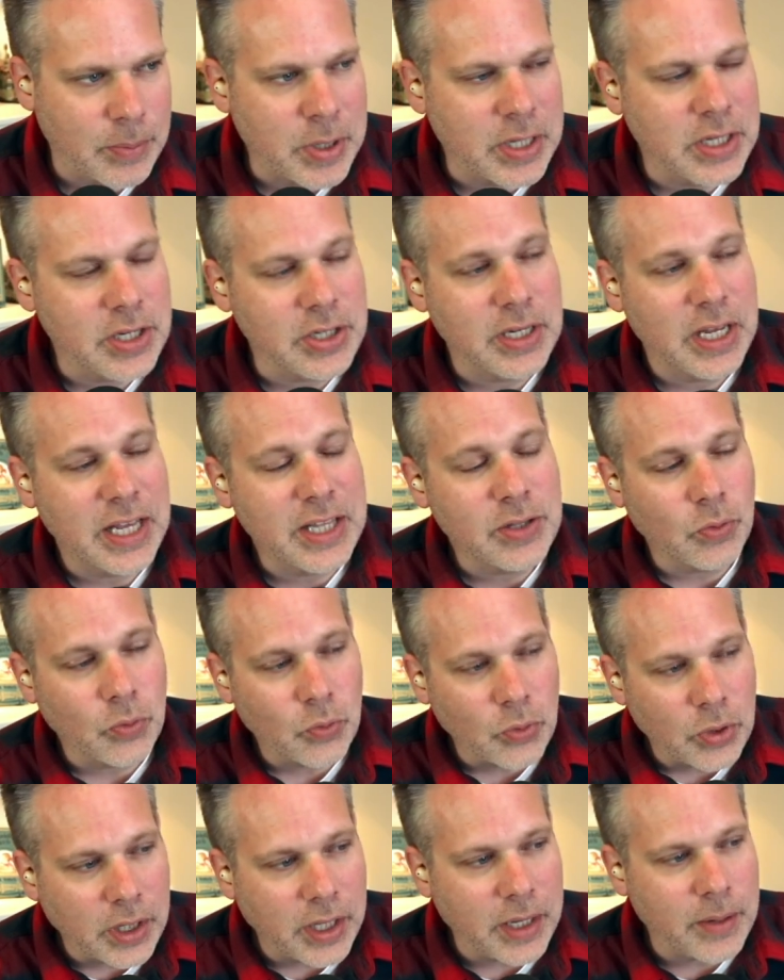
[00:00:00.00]
I mean, just it's
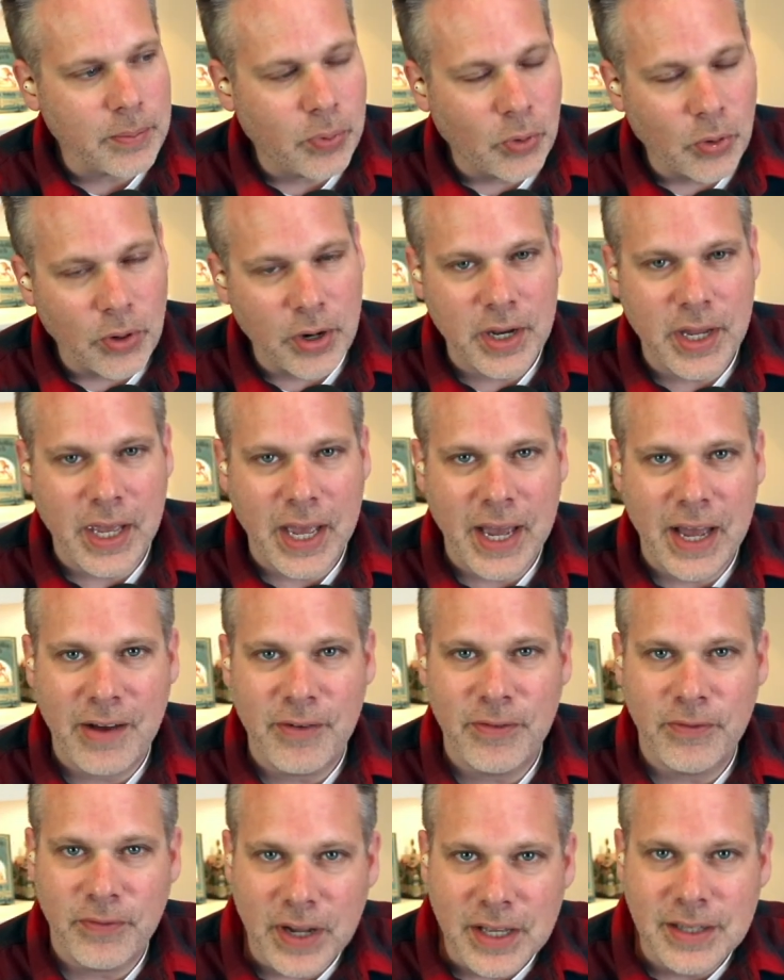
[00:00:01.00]
really important to
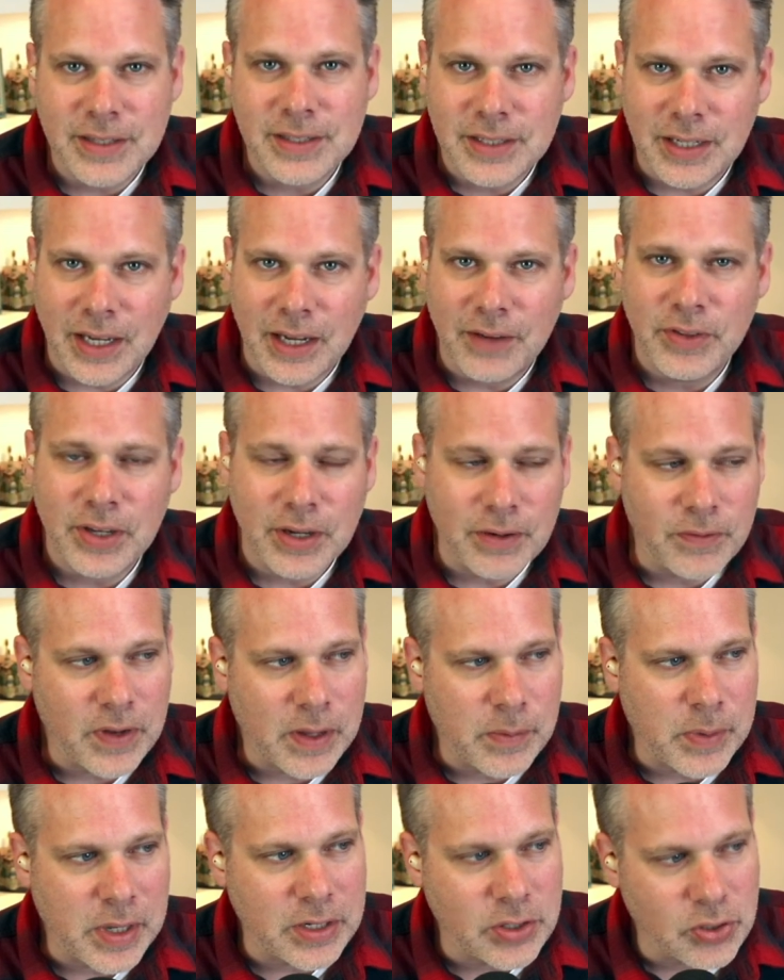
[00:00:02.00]
have fun stuff that your
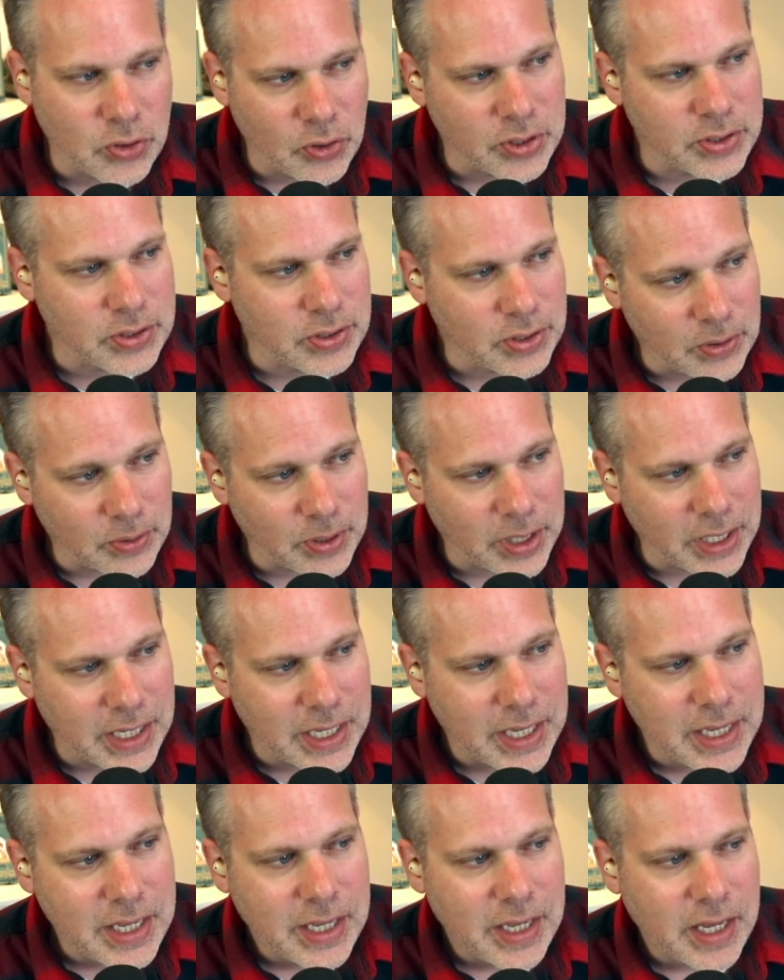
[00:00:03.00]
family enjoys
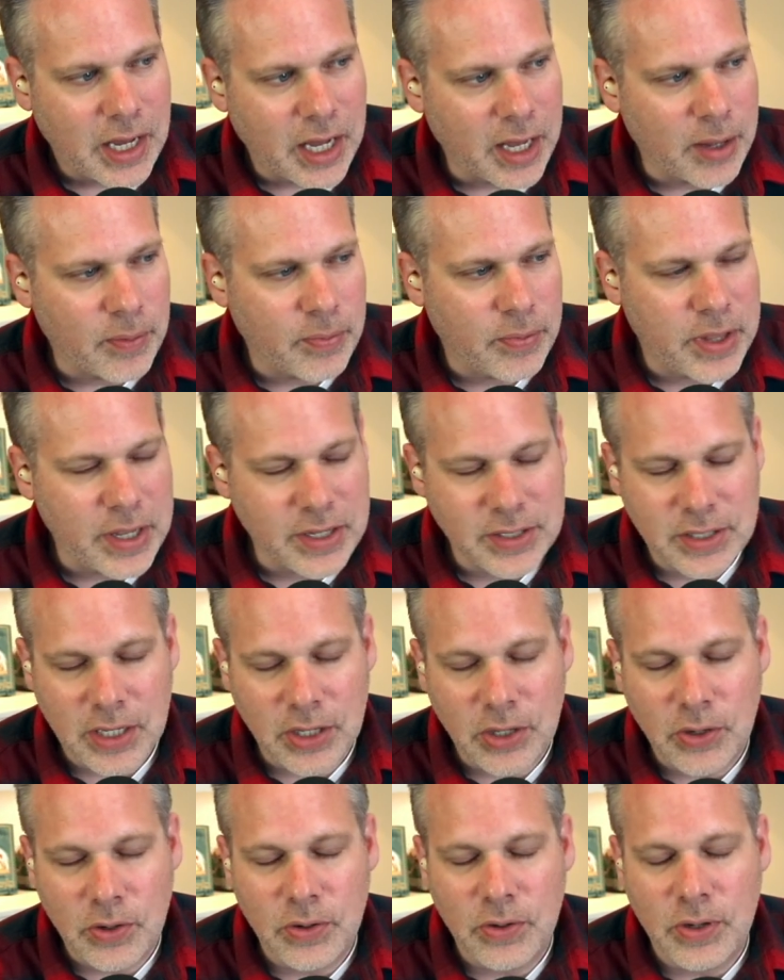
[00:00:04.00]
doing, um, things that
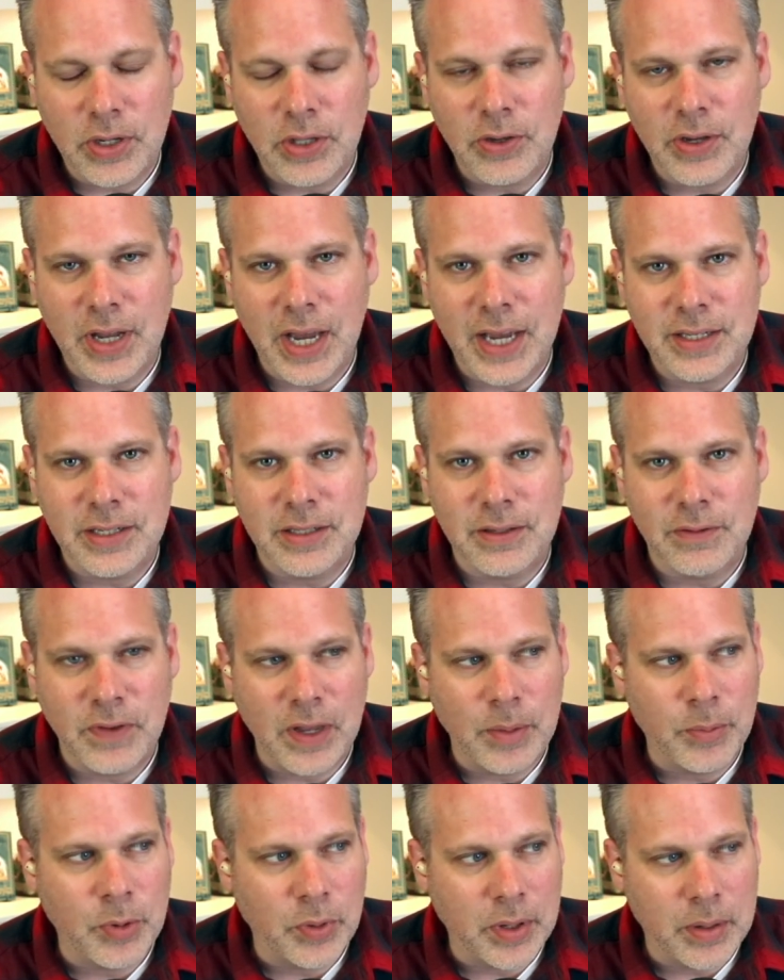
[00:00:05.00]
you you guys as a
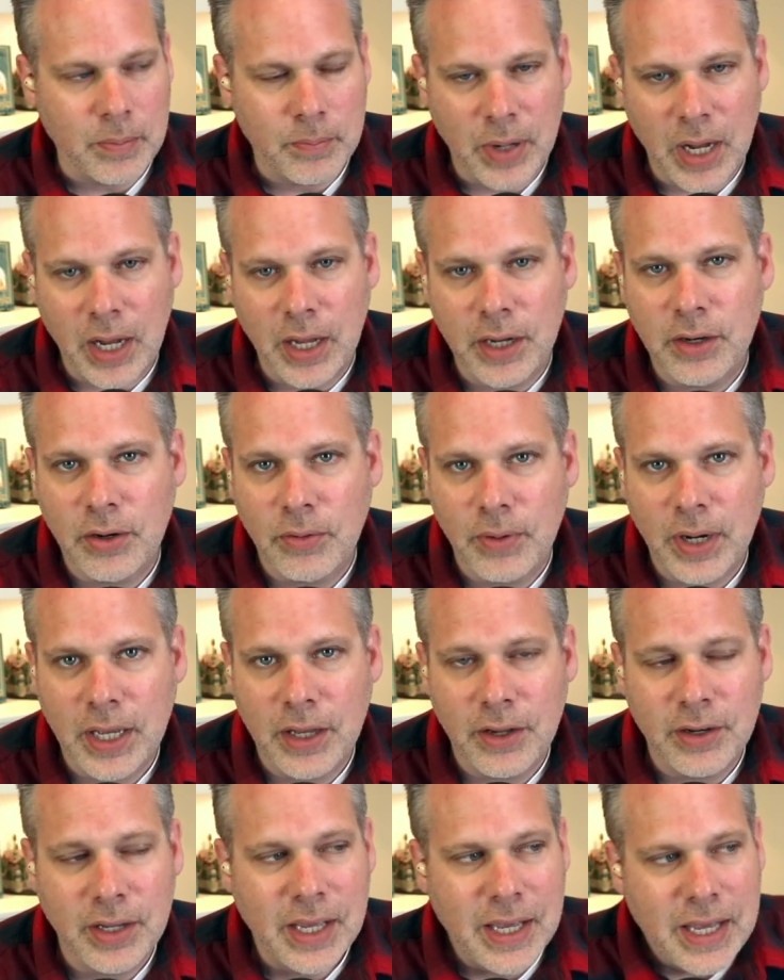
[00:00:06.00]
family really bond
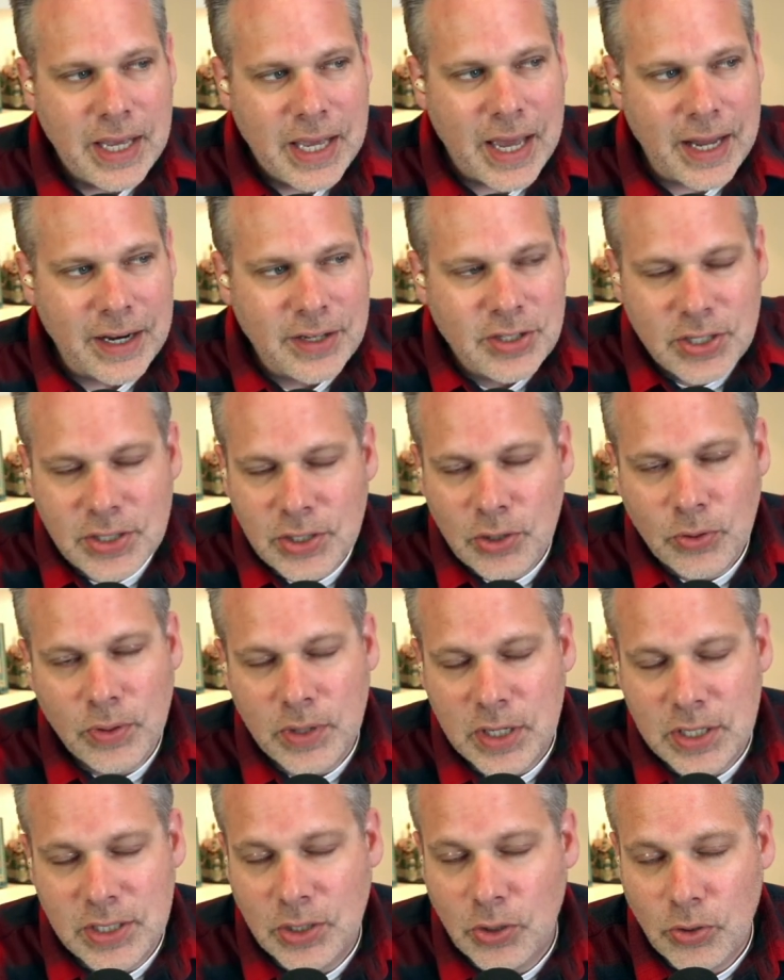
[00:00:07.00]
around, and it's just cr
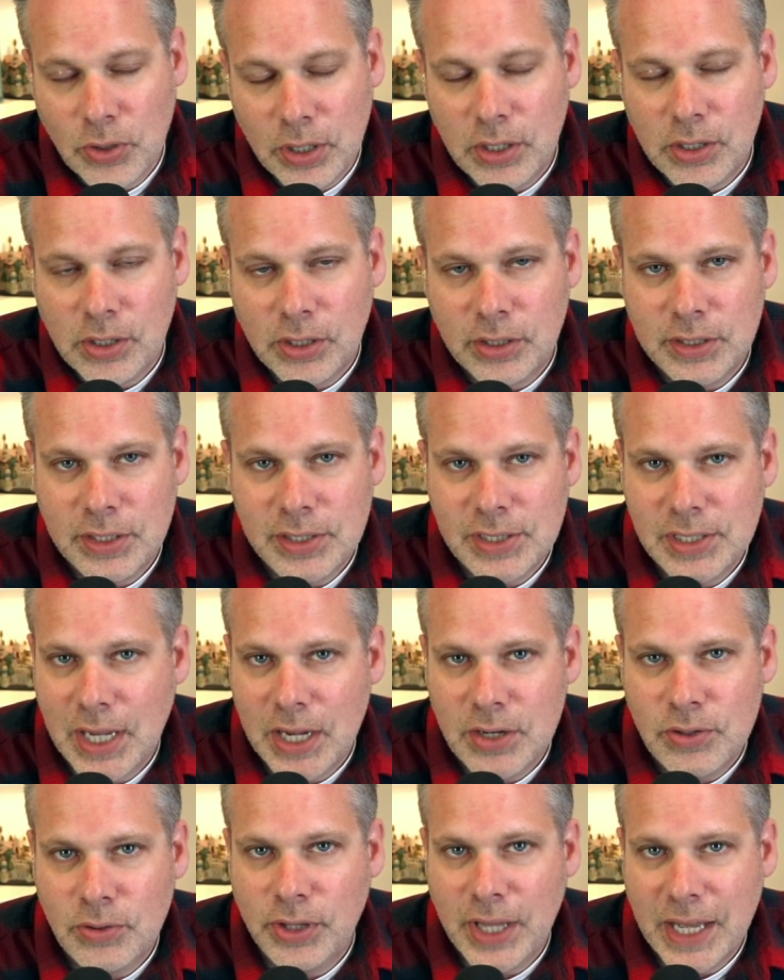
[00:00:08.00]
is critical to
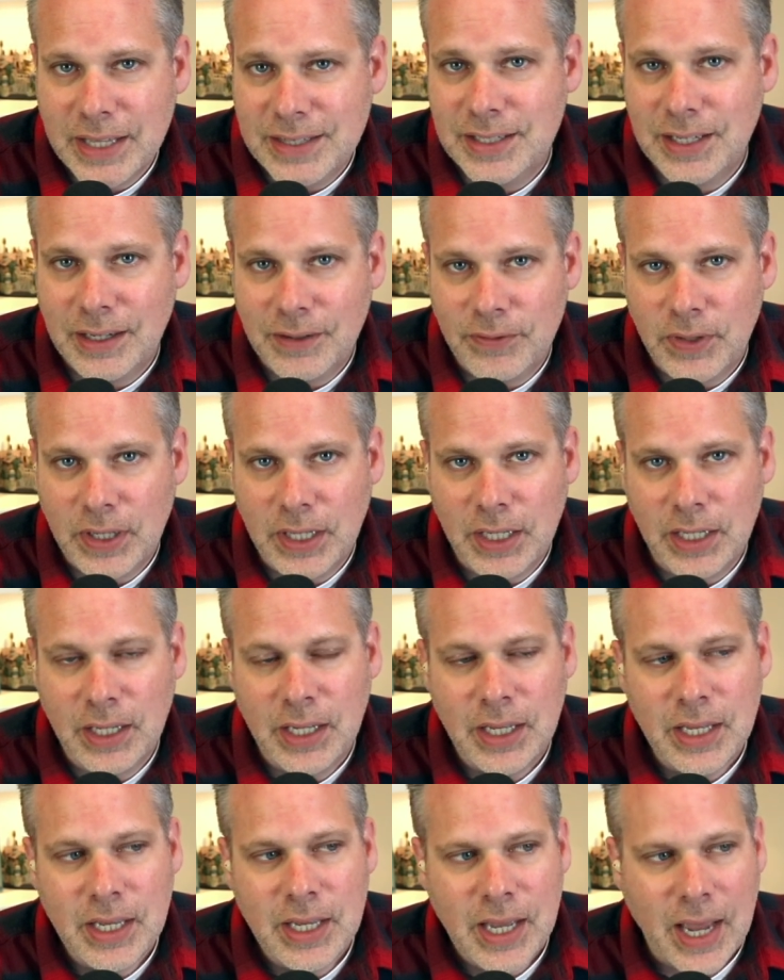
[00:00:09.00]
schedule that stuff
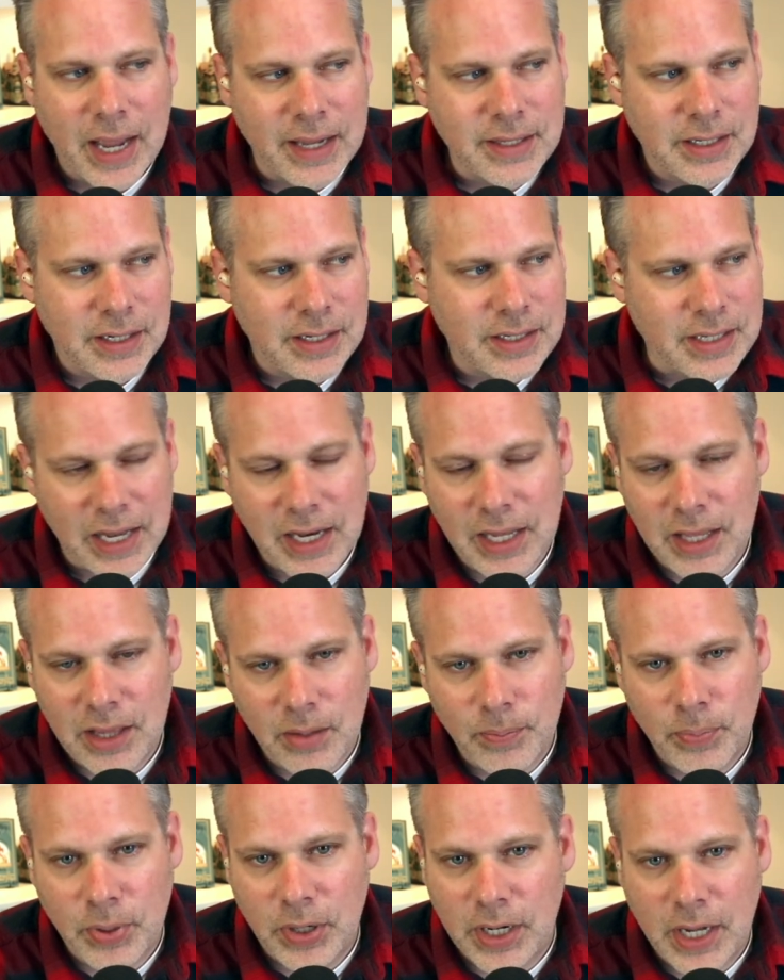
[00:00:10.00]
in as it is any of
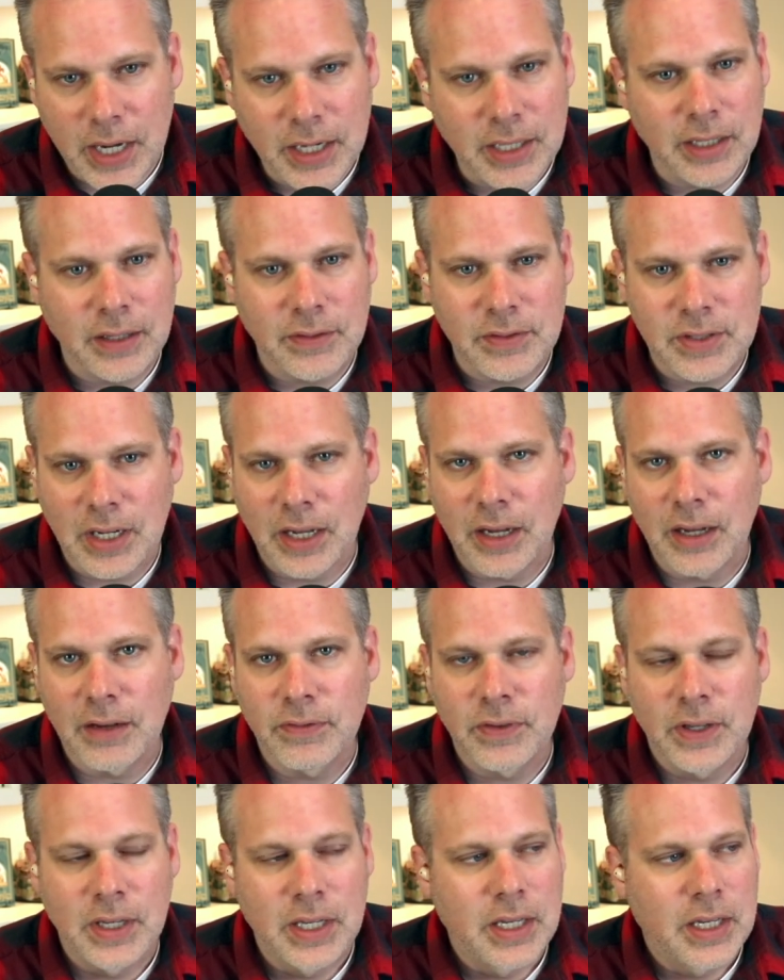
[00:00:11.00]
the productive
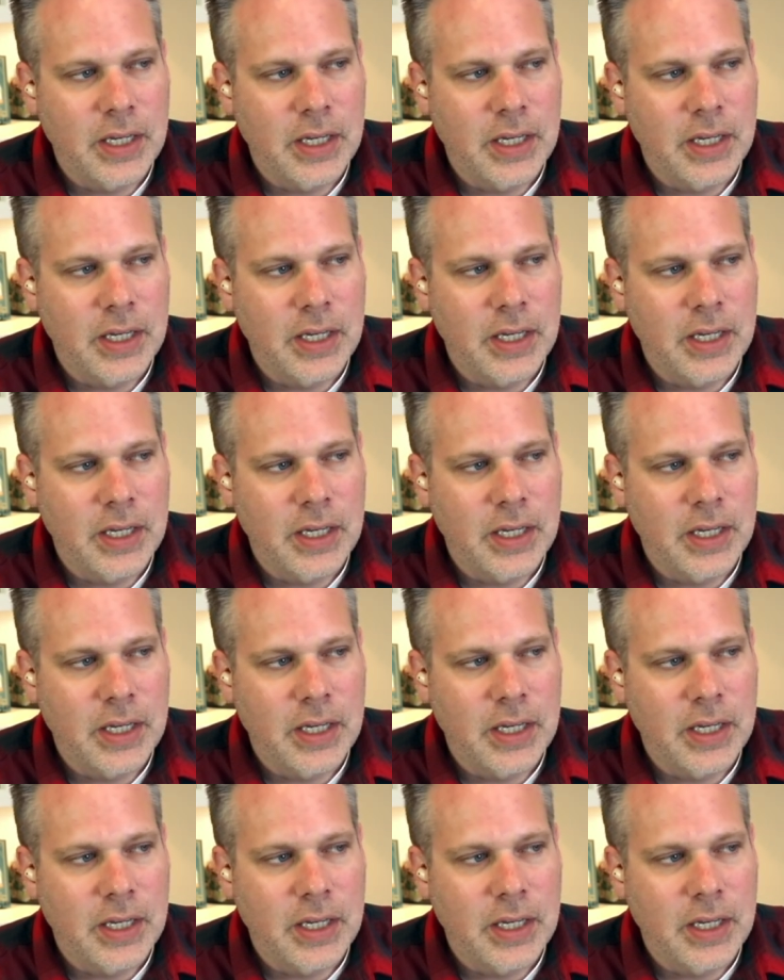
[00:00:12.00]
stuff.